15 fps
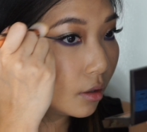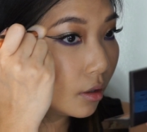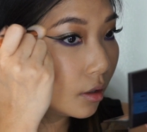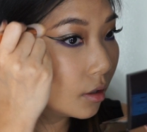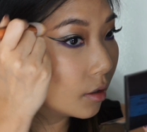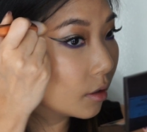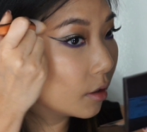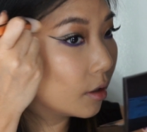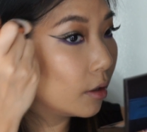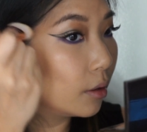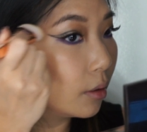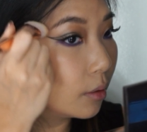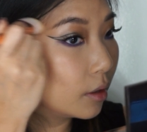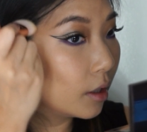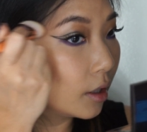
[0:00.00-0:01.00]
and
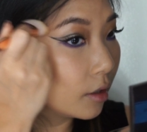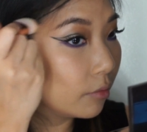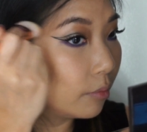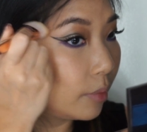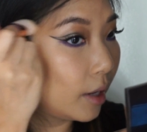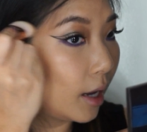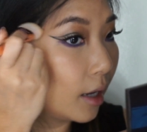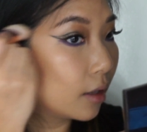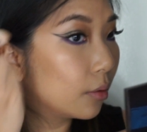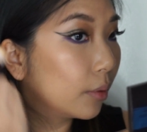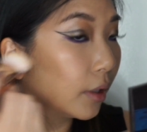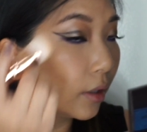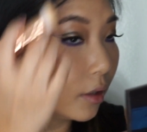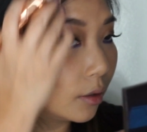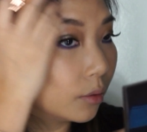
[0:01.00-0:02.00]
go kind of back.
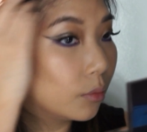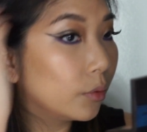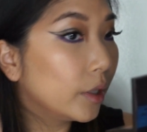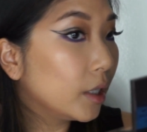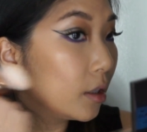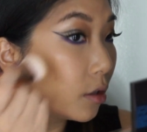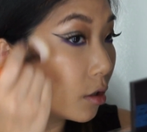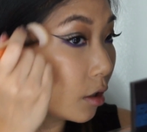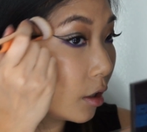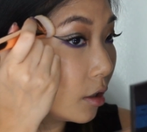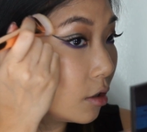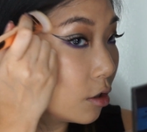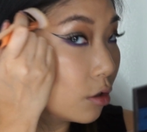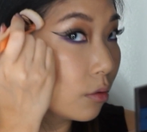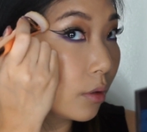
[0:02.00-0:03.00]
Where the wing
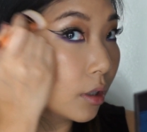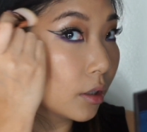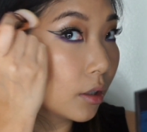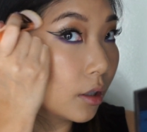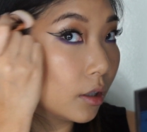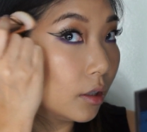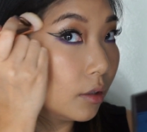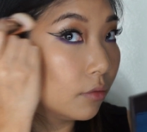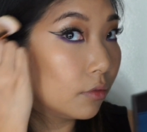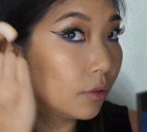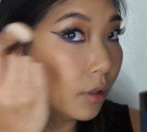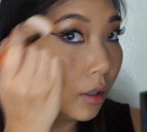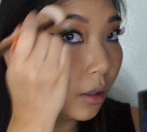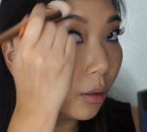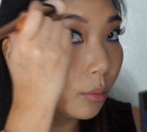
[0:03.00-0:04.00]
starts, you want to kind of
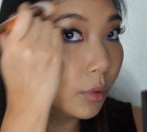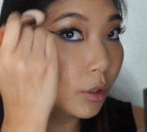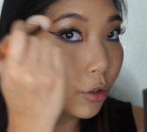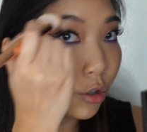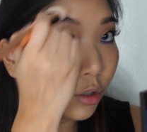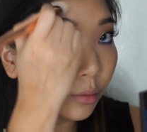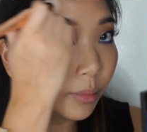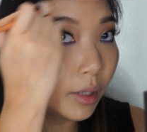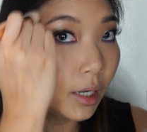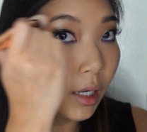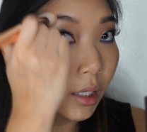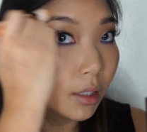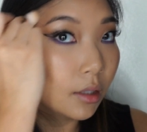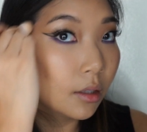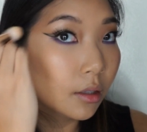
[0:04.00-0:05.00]
push it
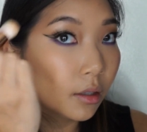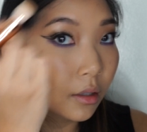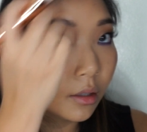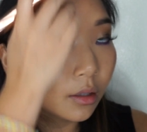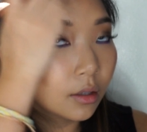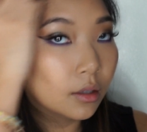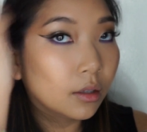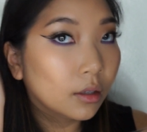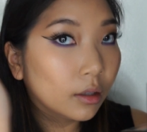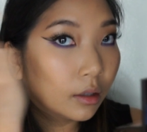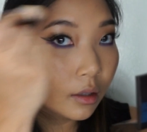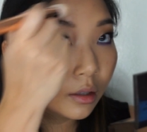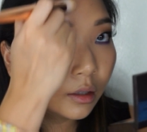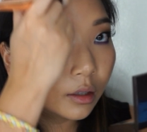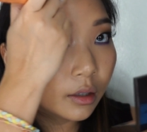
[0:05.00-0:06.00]
back.
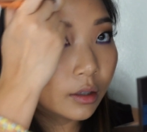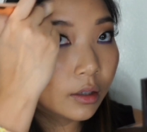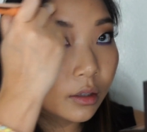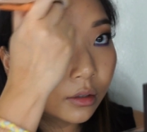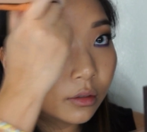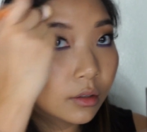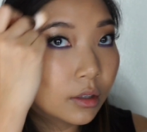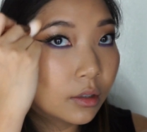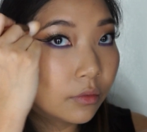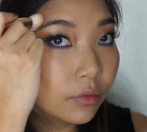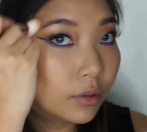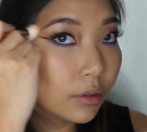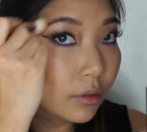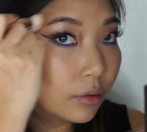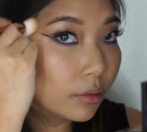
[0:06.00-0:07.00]
And I'll give
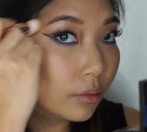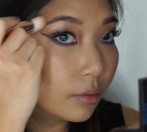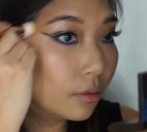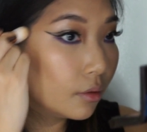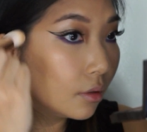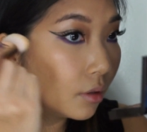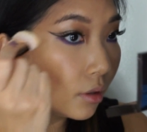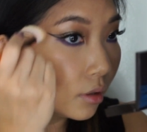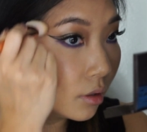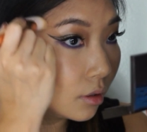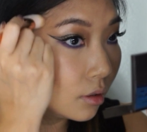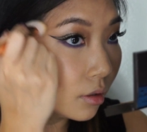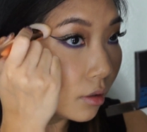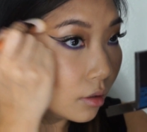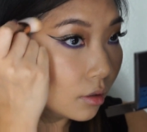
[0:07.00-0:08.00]
you
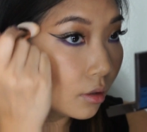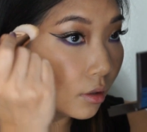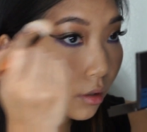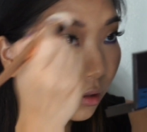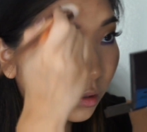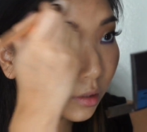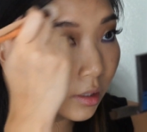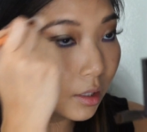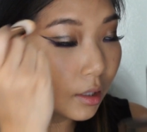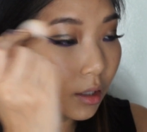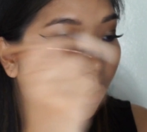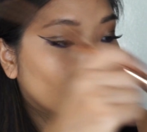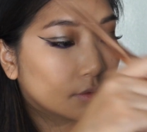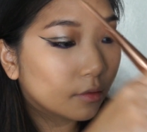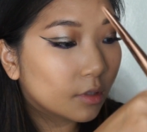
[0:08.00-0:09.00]
that
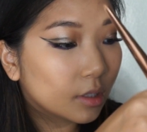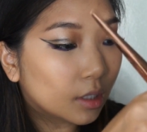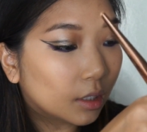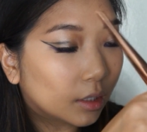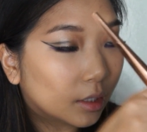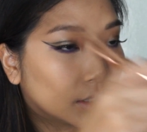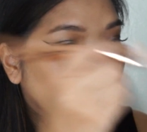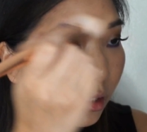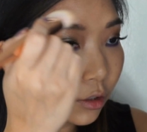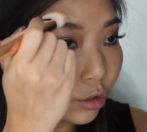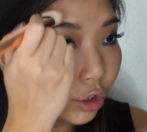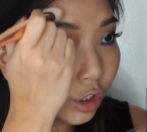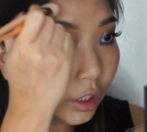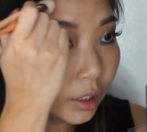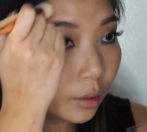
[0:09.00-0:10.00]
kind of sunken in
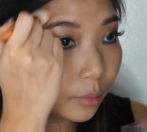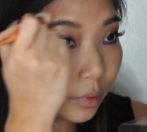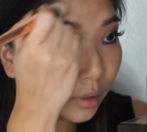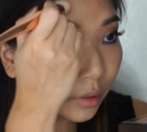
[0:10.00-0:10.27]
shape